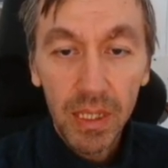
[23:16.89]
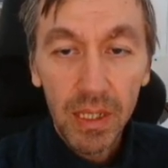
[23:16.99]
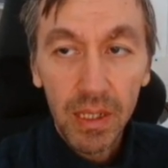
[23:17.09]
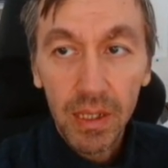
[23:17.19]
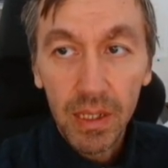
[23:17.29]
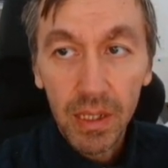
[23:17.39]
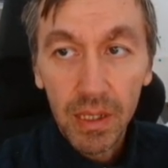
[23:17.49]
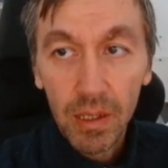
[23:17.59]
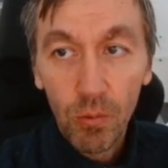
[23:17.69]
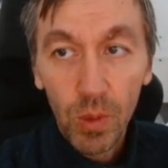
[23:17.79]

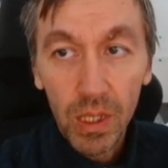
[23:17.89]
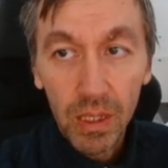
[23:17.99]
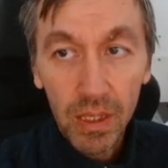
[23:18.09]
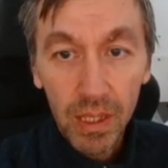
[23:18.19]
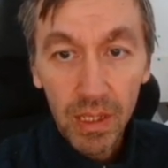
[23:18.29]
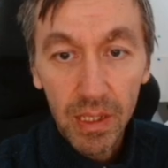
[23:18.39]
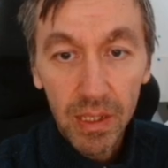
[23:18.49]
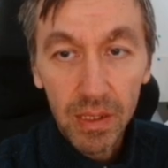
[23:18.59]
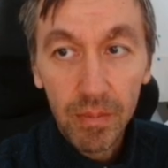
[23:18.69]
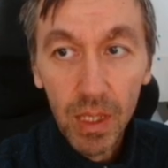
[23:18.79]
one thing
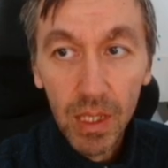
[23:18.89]
here.